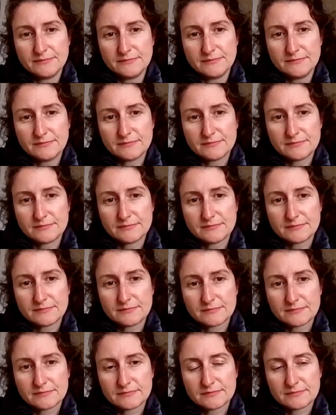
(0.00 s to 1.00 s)

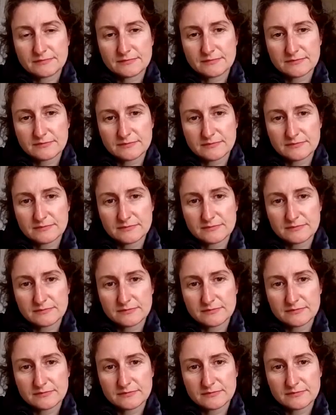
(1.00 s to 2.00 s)

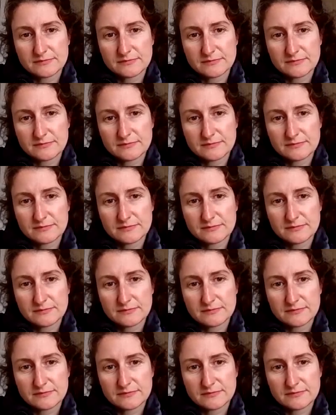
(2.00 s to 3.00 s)

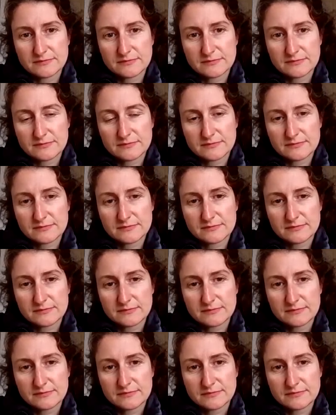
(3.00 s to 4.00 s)

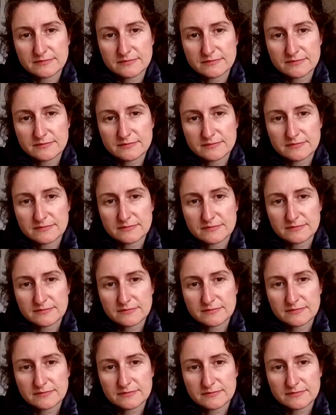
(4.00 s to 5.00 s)

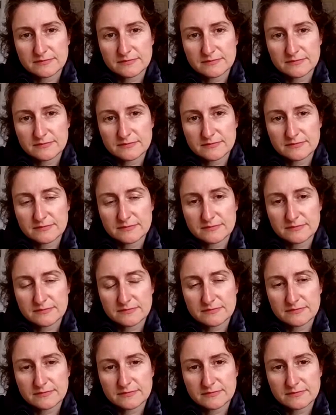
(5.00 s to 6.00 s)

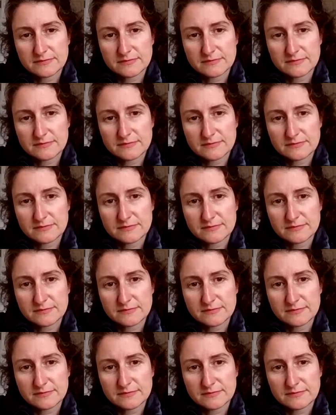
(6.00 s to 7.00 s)

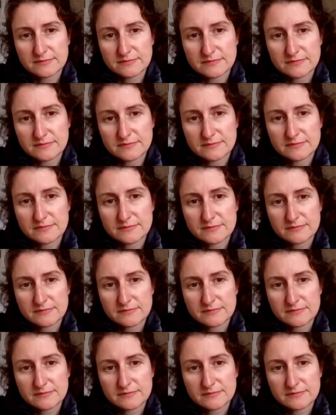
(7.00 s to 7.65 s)
This person isn't speaking.